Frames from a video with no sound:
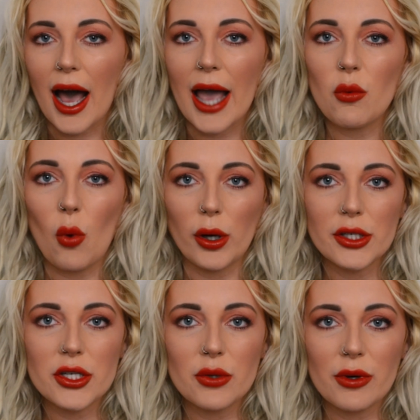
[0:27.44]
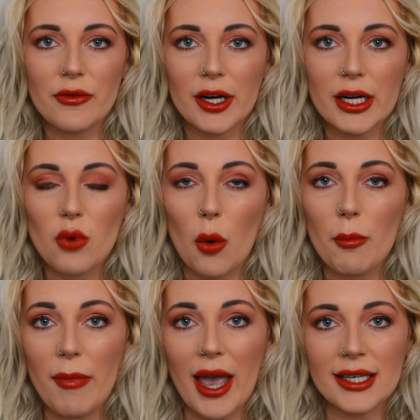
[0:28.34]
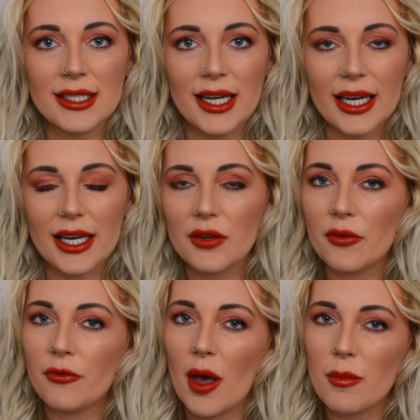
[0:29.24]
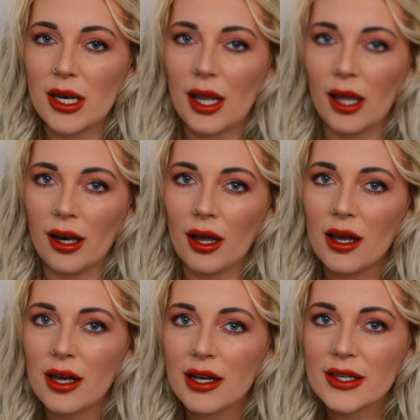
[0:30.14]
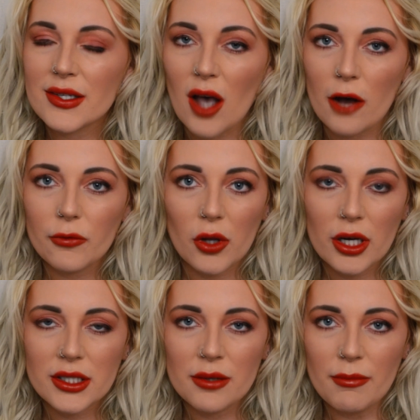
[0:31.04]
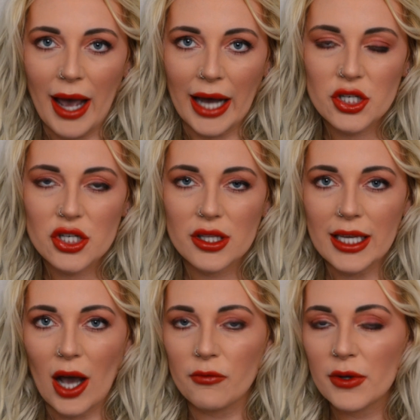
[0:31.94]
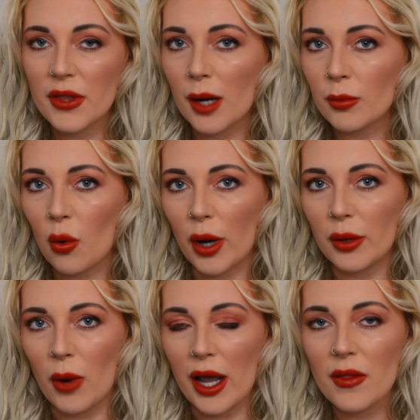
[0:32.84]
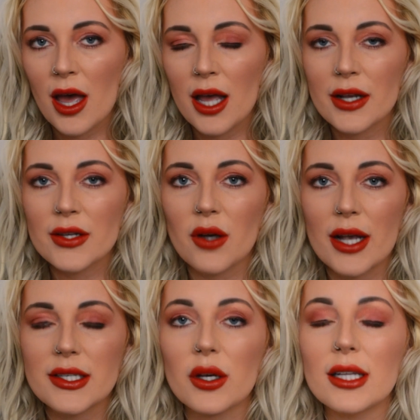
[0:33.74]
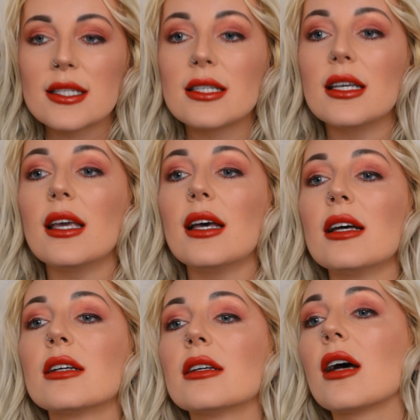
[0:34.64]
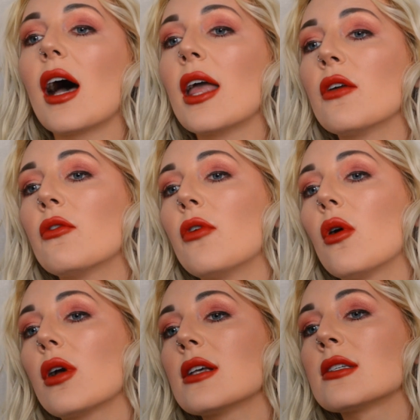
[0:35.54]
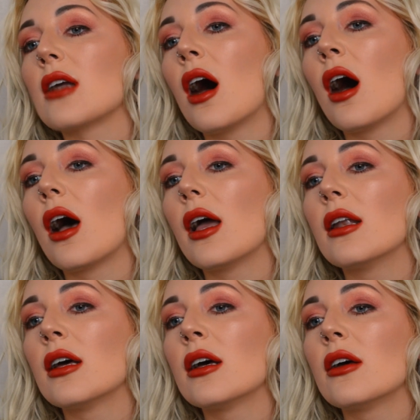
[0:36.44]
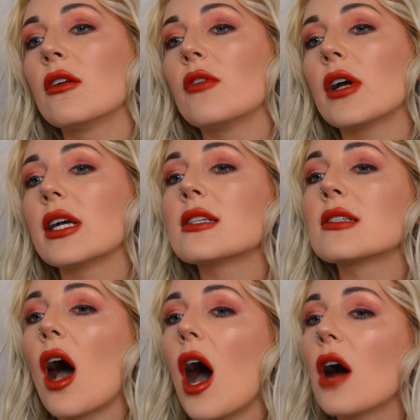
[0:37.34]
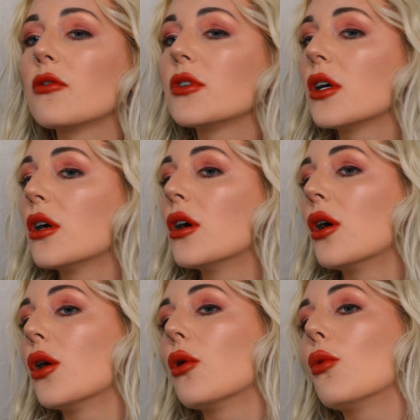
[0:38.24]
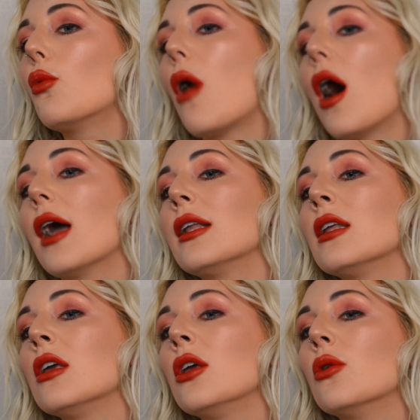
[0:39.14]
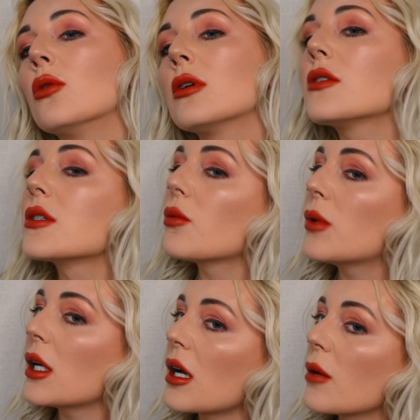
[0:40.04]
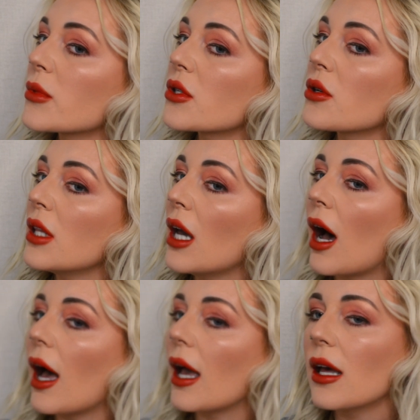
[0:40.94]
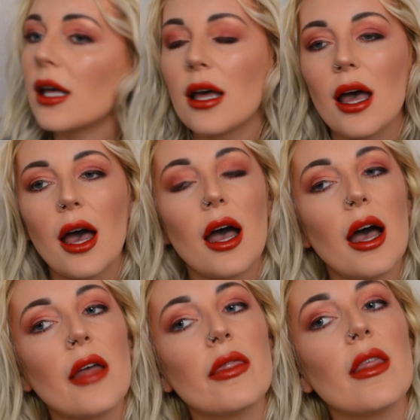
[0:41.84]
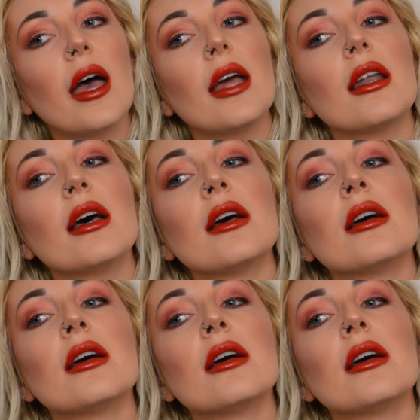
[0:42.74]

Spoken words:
I wanted to do a very romantic, feminine, soft look to match the outfit that I'm going with. So as you can see, I have focused on very soft wine hues when it comes to the eye, and then